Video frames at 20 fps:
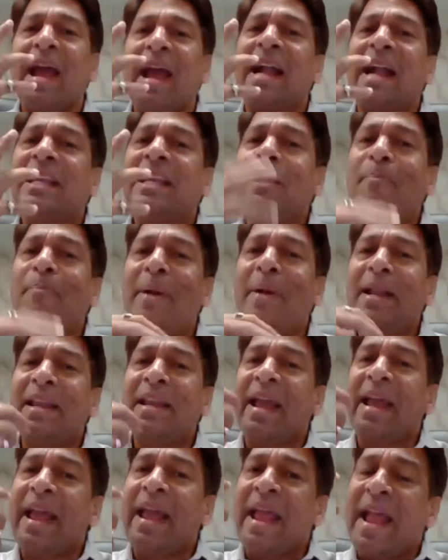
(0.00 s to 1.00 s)
Had it
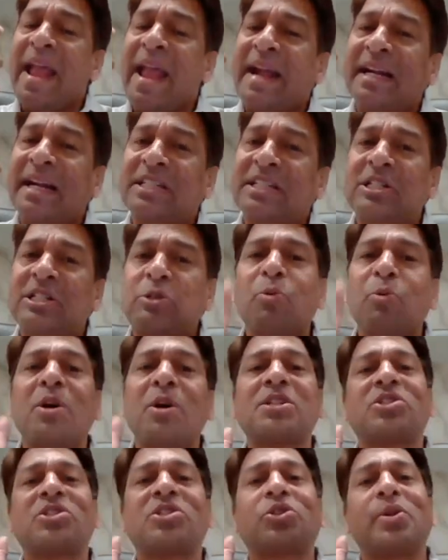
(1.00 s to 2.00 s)
been
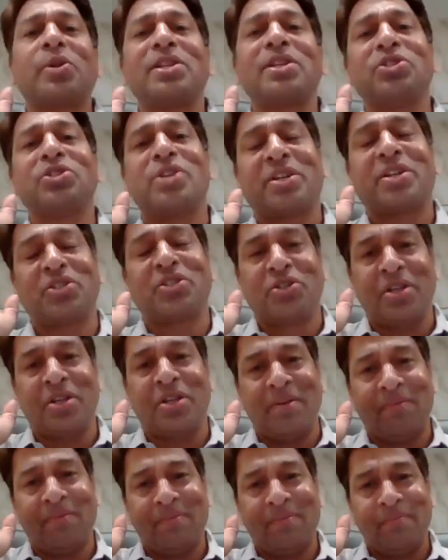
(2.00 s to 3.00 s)
ex-works
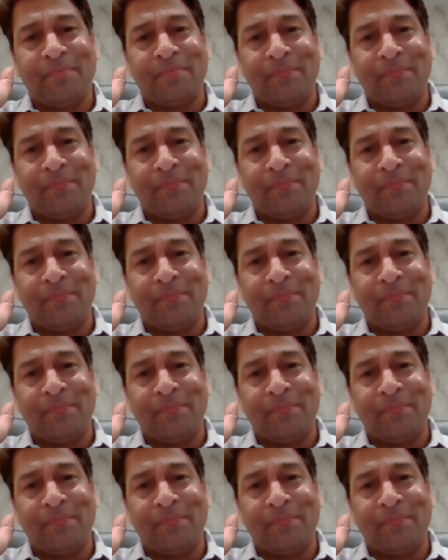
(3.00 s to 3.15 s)
transaction,